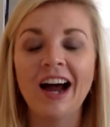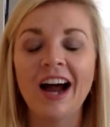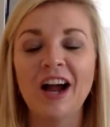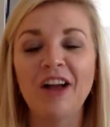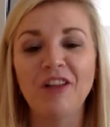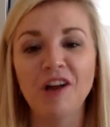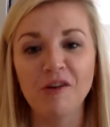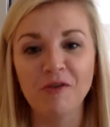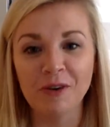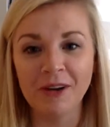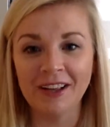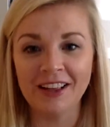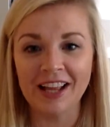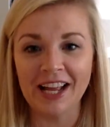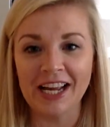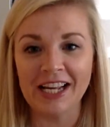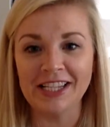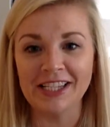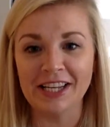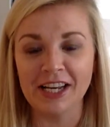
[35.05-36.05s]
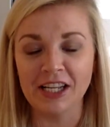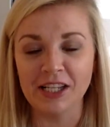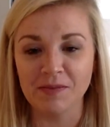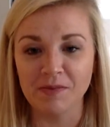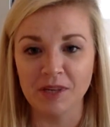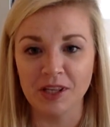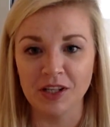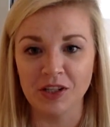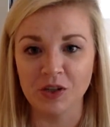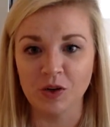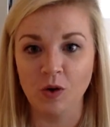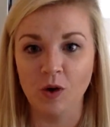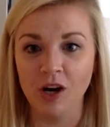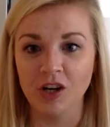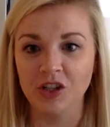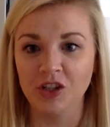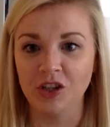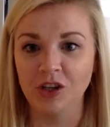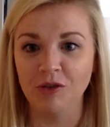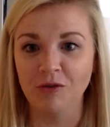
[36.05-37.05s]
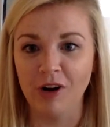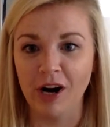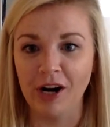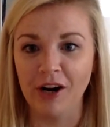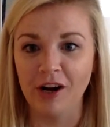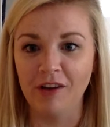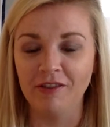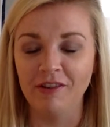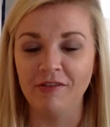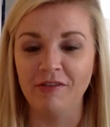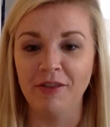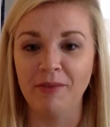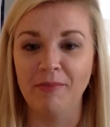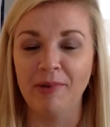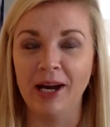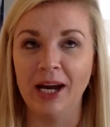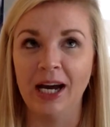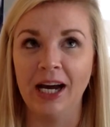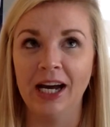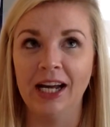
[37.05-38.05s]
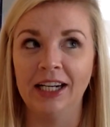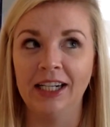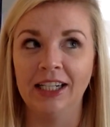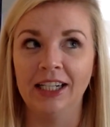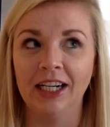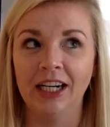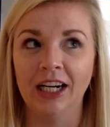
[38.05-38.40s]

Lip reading: I love when clients ask me this question right off of the bat